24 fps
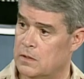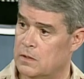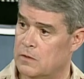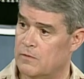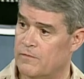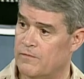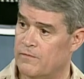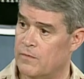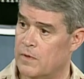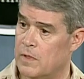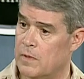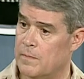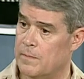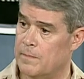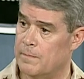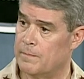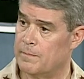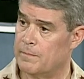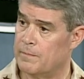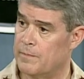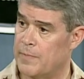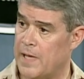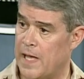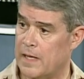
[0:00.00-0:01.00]
you know,
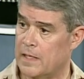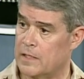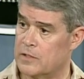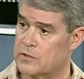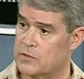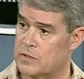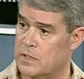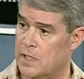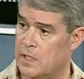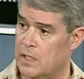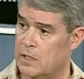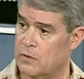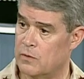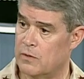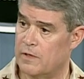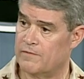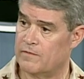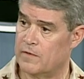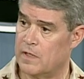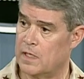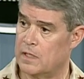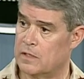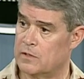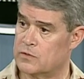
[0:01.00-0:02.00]
from Pakistan or
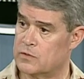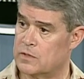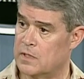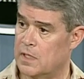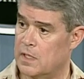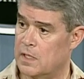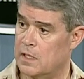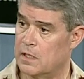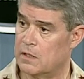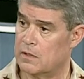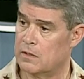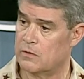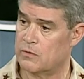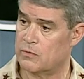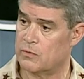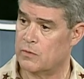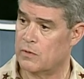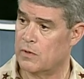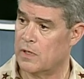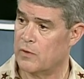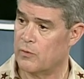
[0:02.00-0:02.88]
Afghanistan through